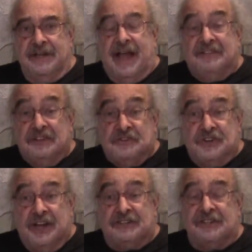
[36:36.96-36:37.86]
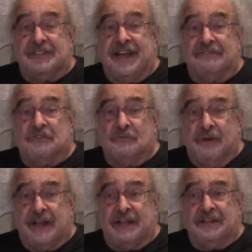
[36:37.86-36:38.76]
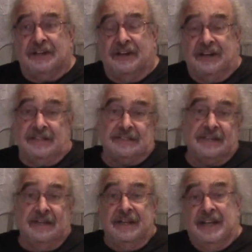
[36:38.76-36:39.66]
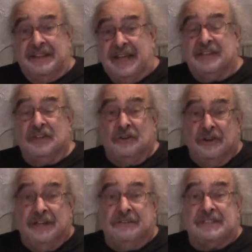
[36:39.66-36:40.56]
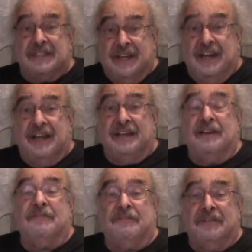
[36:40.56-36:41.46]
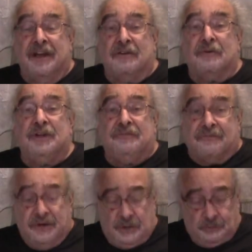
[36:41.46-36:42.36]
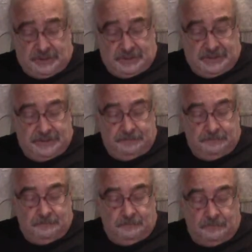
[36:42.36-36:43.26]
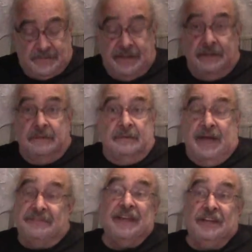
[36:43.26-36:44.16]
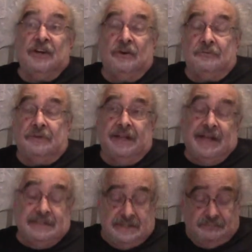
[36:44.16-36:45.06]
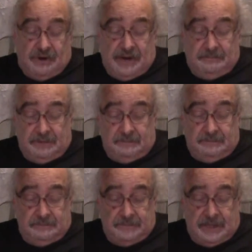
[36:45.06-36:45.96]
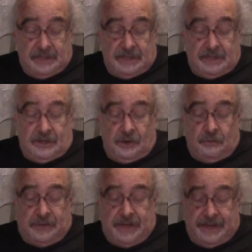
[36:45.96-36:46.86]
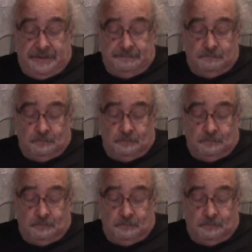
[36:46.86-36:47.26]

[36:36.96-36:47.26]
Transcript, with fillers: And the judges have to recognize that lawyers lie very frequently. And they don't, and that's a problem. Okay.